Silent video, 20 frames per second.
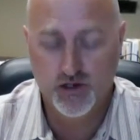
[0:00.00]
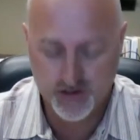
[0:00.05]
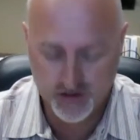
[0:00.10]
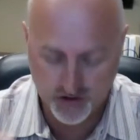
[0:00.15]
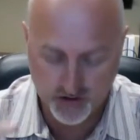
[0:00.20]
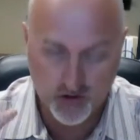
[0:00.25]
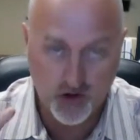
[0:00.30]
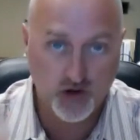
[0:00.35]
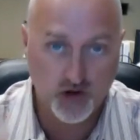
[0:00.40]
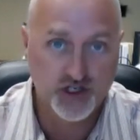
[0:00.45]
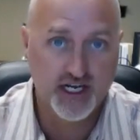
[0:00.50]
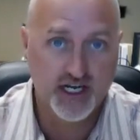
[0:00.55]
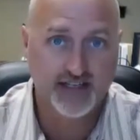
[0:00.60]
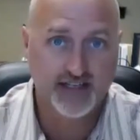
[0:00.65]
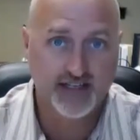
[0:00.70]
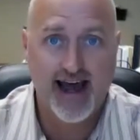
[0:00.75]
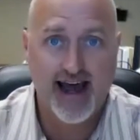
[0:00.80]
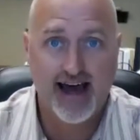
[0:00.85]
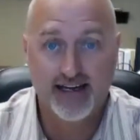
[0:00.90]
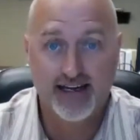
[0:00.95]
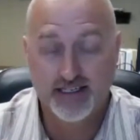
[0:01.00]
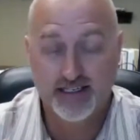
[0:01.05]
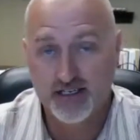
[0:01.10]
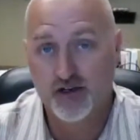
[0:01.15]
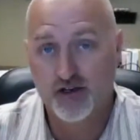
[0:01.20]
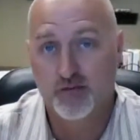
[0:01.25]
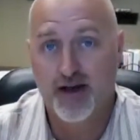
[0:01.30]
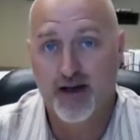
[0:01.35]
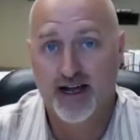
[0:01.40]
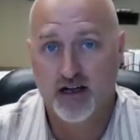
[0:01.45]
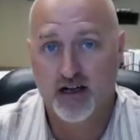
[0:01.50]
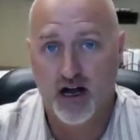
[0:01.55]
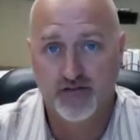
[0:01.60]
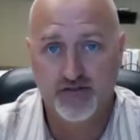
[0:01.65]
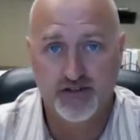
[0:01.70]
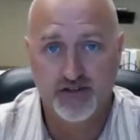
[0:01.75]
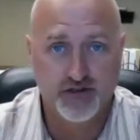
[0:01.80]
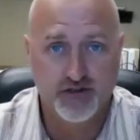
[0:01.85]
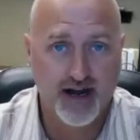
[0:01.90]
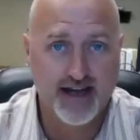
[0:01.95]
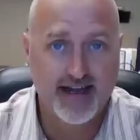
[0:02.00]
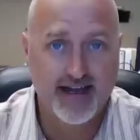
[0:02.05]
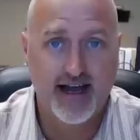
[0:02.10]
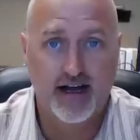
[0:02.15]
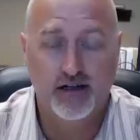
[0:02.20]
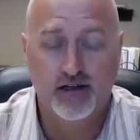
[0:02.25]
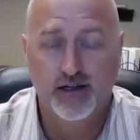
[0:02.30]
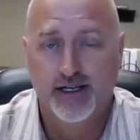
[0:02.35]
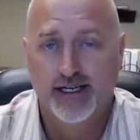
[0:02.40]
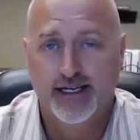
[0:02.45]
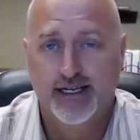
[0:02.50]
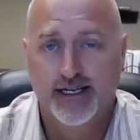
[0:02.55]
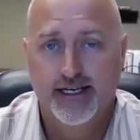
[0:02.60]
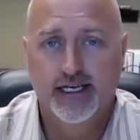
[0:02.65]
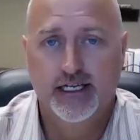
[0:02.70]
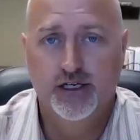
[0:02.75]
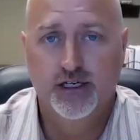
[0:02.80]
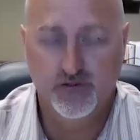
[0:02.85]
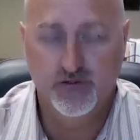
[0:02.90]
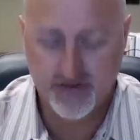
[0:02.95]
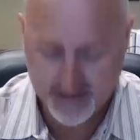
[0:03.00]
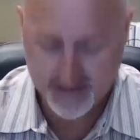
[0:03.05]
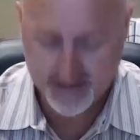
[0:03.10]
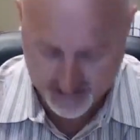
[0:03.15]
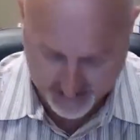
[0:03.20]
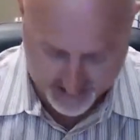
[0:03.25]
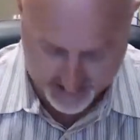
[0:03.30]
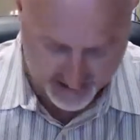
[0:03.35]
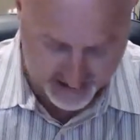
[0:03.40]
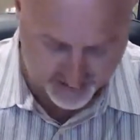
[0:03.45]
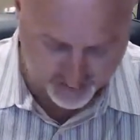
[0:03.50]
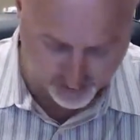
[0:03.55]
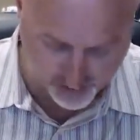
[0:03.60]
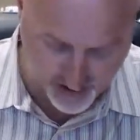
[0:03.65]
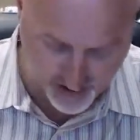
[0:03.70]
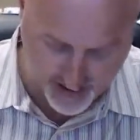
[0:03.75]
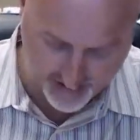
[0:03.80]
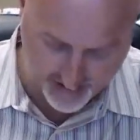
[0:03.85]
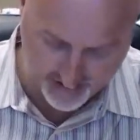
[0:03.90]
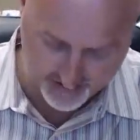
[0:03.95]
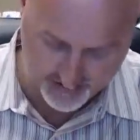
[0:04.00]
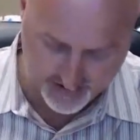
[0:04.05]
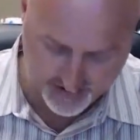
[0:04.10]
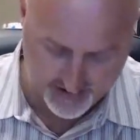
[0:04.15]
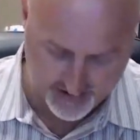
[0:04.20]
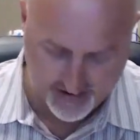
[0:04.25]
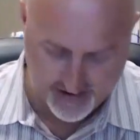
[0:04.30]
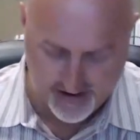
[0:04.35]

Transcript: So go check that out. It's in your back office right now in your V-Success product.